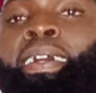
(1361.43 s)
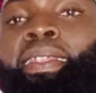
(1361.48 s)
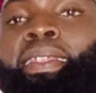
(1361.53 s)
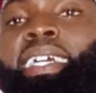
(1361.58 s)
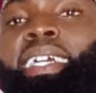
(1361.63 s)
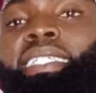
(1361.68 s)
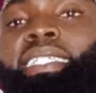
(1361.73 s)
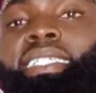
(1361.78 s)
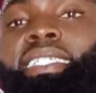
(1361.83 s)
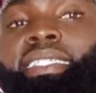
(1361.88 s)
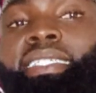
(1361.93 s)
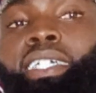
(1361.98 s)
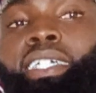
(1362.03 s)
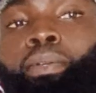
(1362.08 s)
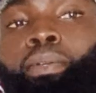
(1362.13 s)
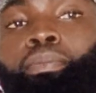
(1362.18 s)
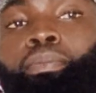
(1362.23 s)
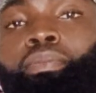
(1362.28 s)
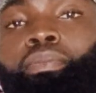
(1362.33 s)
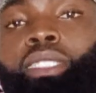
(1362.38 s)
that is
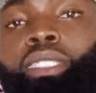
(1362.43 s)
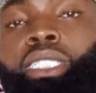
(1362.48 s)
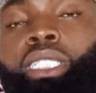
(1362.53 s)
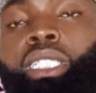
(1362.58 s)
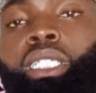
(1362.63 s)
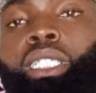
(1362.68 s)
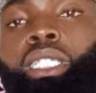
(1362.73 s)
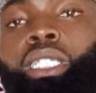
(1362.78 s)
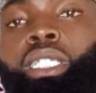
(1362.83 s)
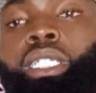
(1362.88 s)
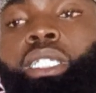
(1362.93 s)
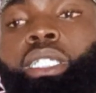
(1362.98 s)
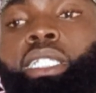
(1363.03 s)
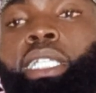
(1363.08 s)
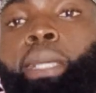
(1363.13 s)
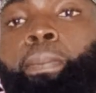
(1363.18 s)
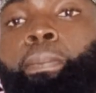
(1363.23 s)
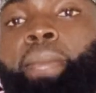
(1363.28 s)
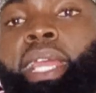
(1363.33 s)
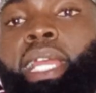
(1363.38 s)

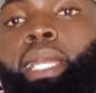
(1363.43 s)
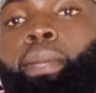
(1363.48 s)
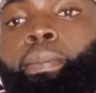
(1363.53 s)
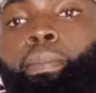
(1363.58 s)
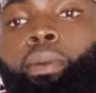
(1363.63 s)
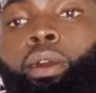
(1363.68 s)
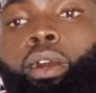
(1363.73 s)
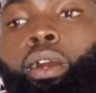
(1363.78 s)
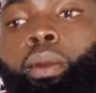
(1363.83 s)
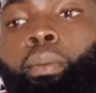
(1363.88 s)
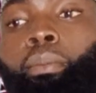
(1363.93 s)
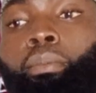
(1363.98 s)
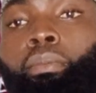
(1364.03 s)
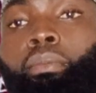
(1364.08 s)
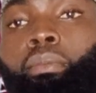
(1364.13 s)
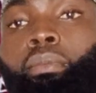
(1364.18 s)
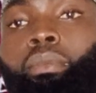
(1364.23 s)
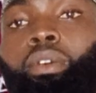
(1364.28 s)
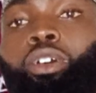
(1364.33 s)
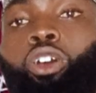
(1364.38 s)
the mail
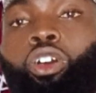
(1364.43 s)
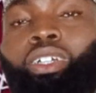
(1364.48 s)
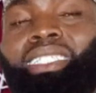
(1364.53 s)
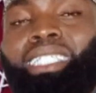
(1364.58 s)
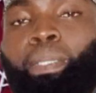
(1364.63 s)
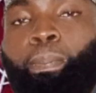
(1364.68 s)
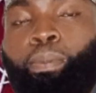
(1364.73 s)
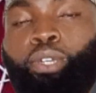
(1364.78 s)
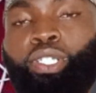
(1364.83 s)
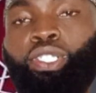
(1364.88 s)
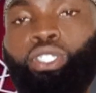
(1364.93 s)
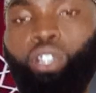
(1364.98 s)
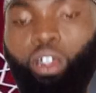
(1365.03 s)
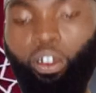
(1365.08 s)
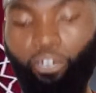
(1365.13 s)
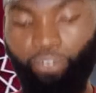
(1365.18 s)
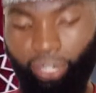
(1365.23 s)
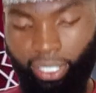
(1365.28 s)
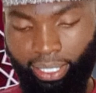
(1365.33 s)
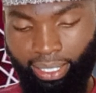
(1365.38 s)
or the post
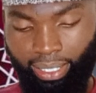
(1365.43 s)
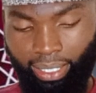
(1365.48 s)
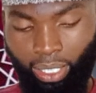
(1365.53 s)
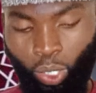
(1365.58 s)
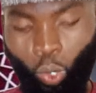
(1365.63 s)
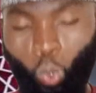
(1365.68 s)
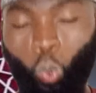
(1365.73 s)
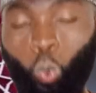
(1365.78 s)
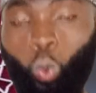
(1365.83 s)
office.